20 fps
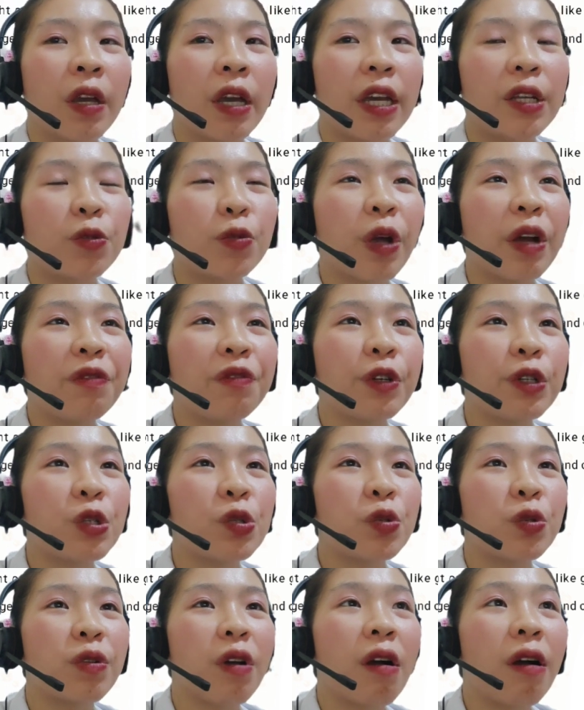it
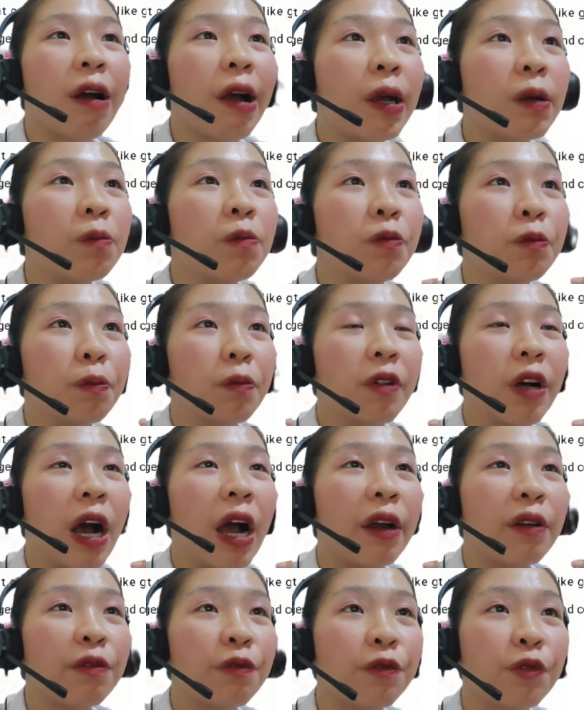refers to the
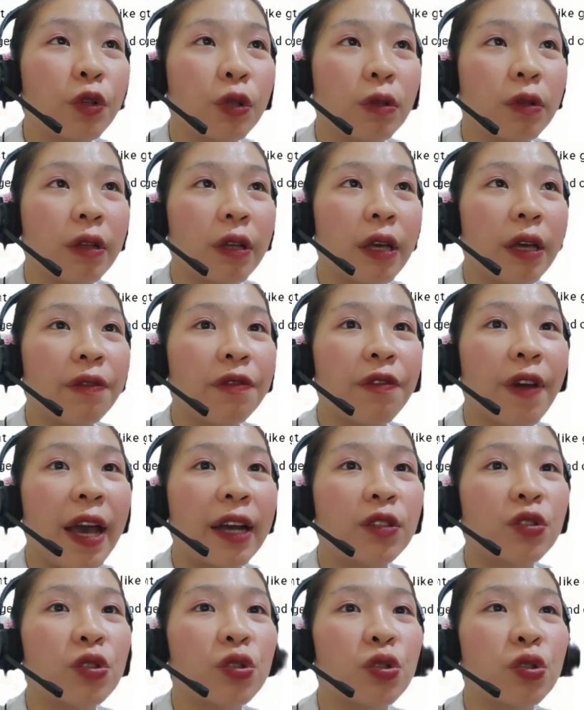harmful
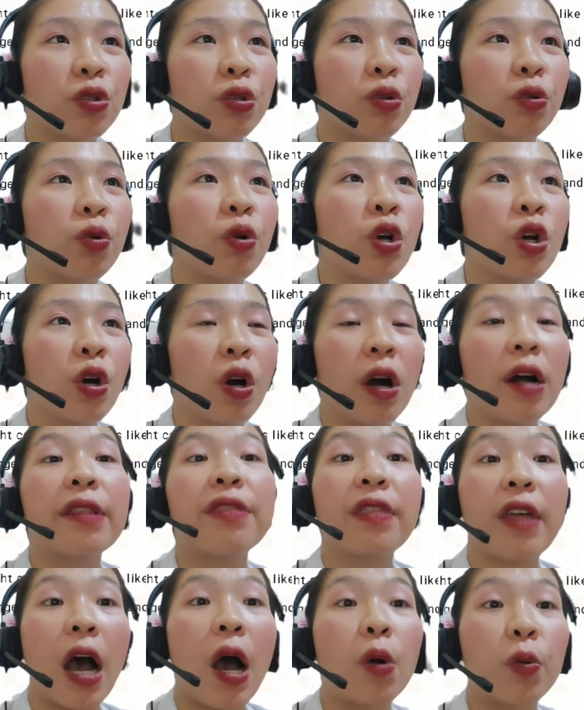effects to
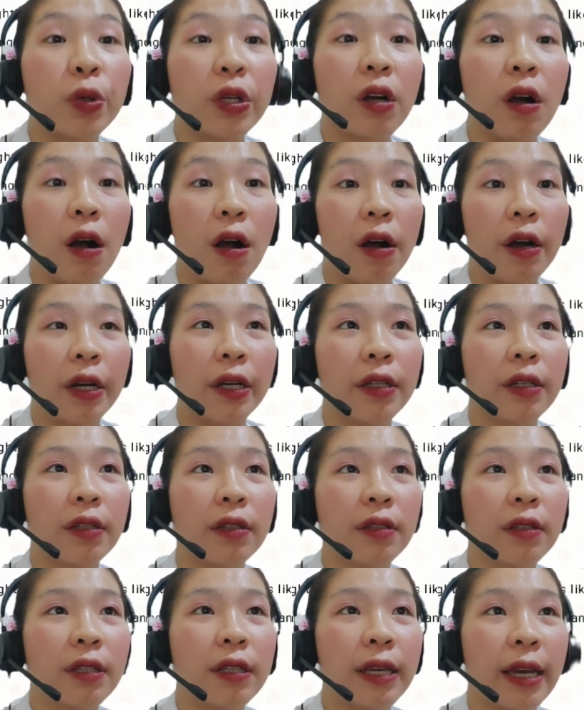our heart.
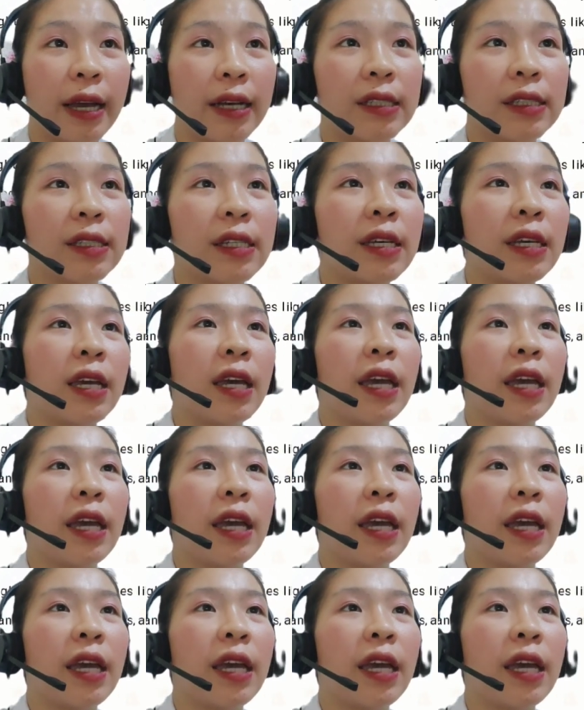Yes.